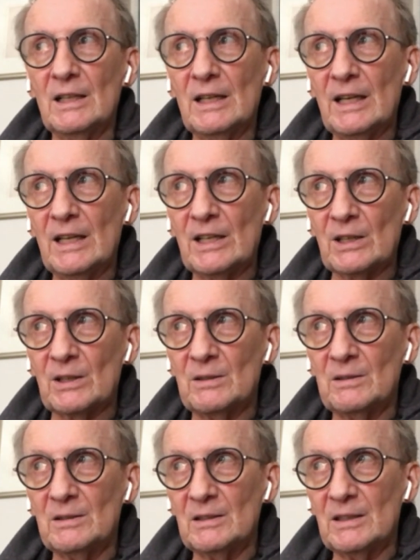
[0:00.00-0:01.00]
in the
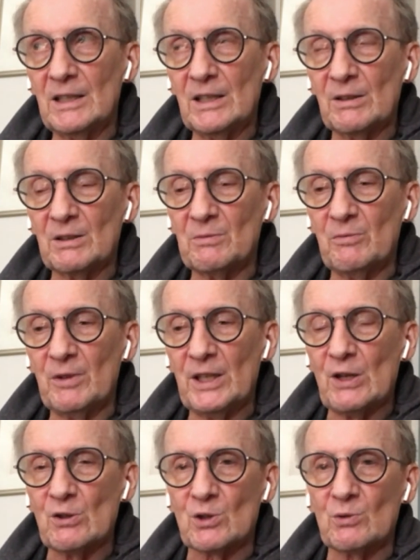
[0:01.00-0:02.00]

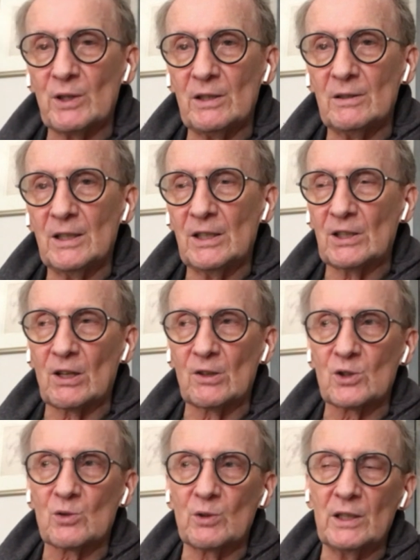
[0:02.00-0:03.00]
video suite, in the color
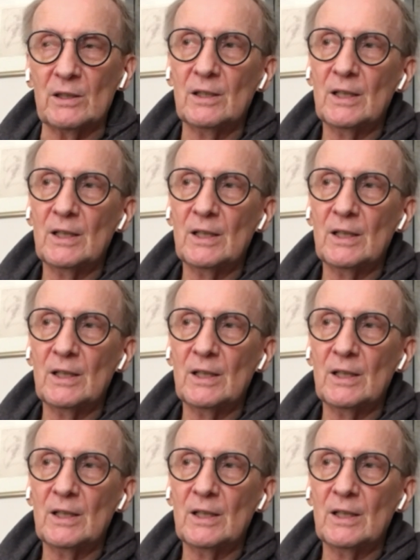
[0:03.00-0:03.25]
suite,